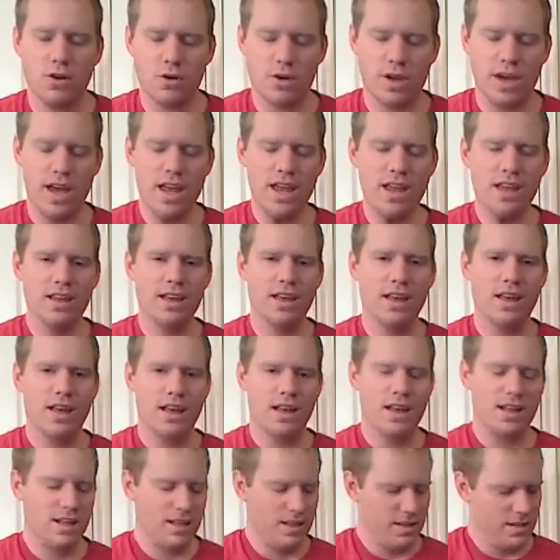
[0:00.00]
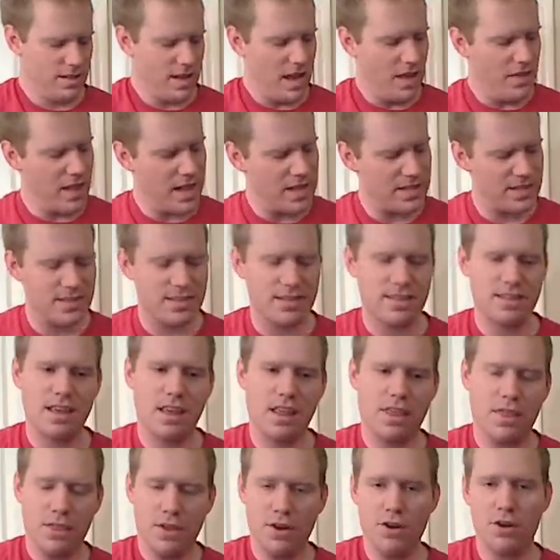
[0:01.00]
Okay? Now that's
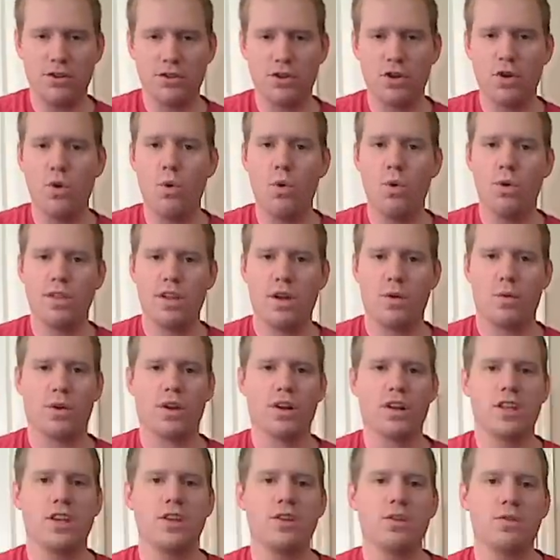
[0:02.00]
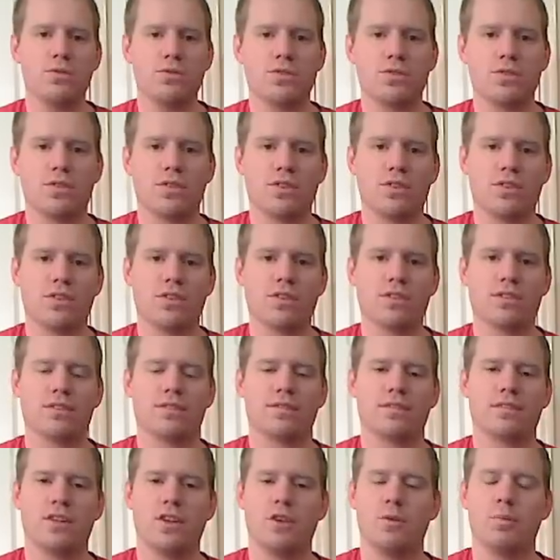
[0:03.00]
the third chord that we're going to use.
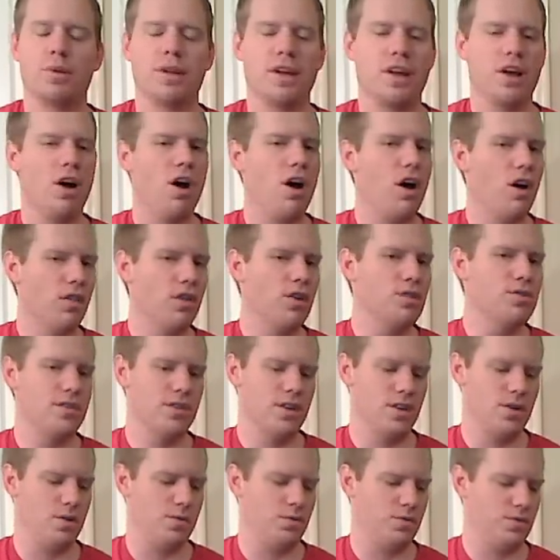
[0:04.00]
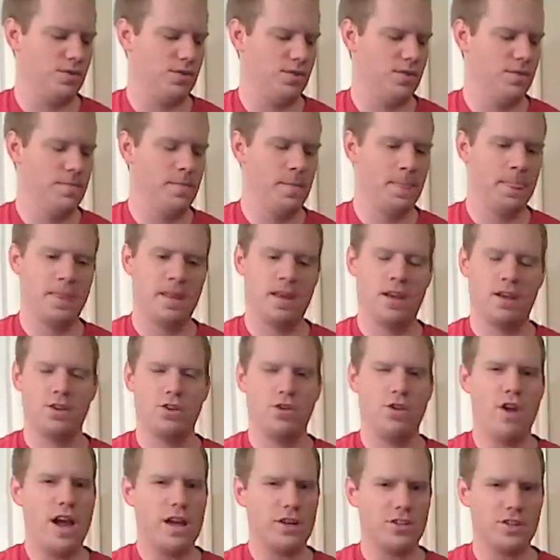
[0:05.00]
You play all those notes.
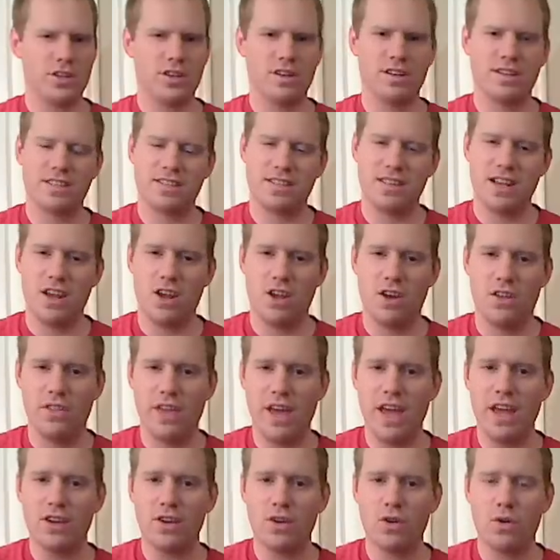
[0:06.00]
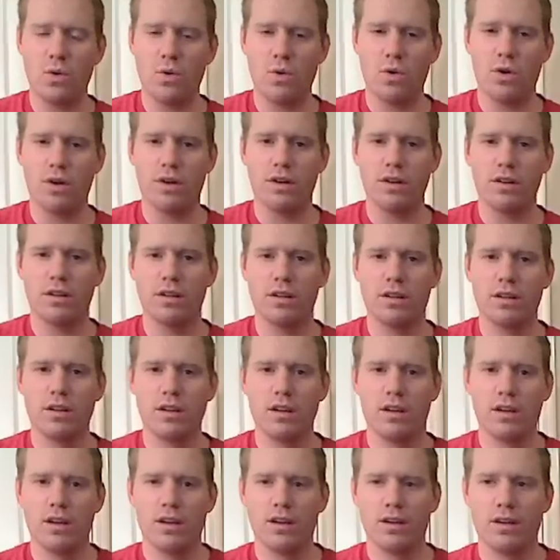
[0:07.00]
You're actually going to stay on that chord
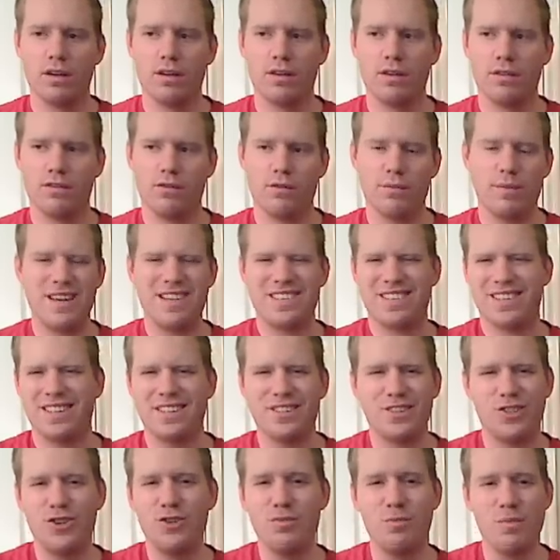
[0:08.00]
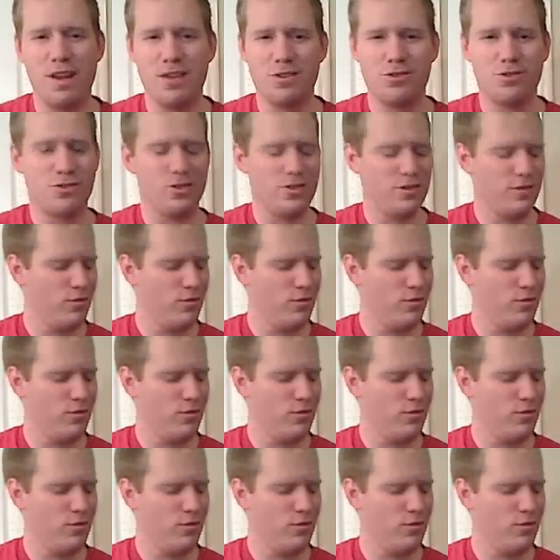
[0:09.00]
for basically two measures.